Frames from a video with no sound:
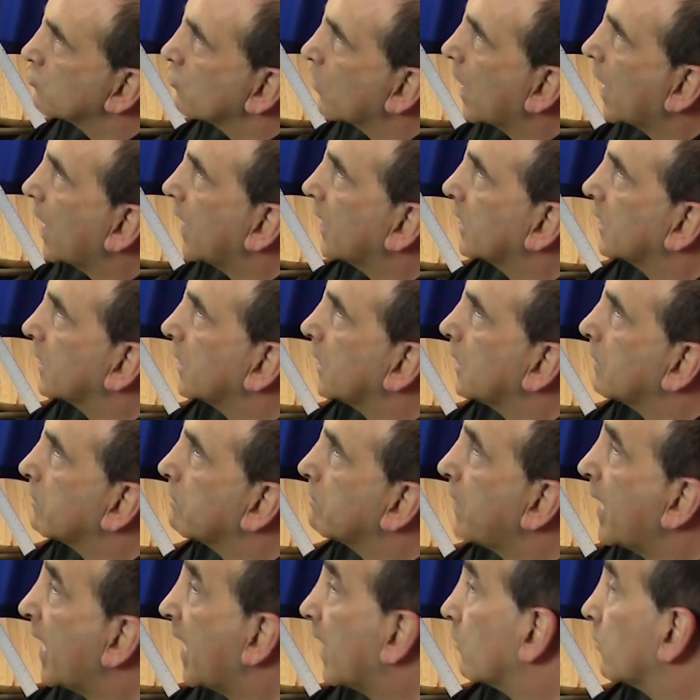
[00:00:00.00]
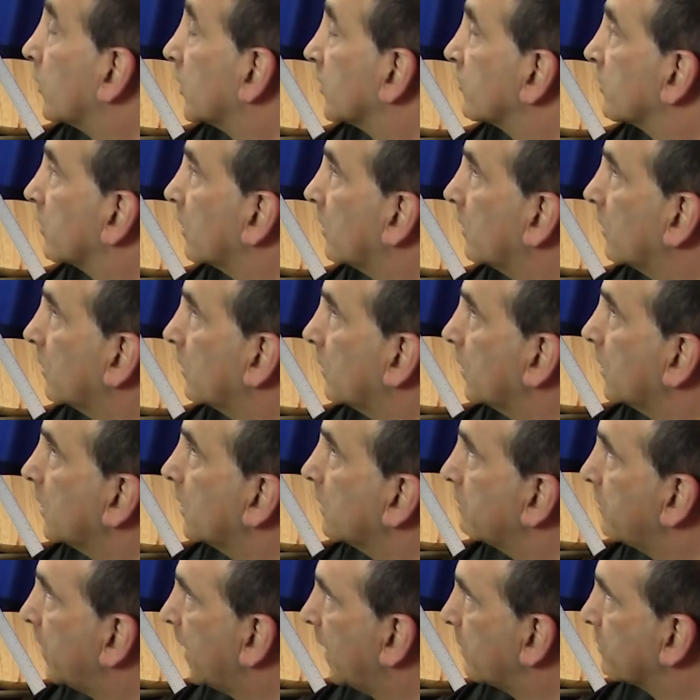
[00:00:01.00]
Riley, Paris
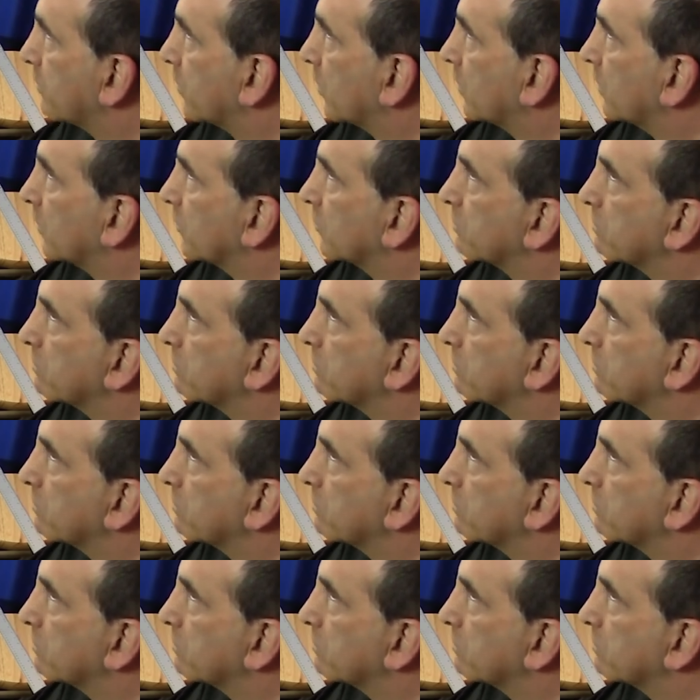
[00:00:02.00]
paper is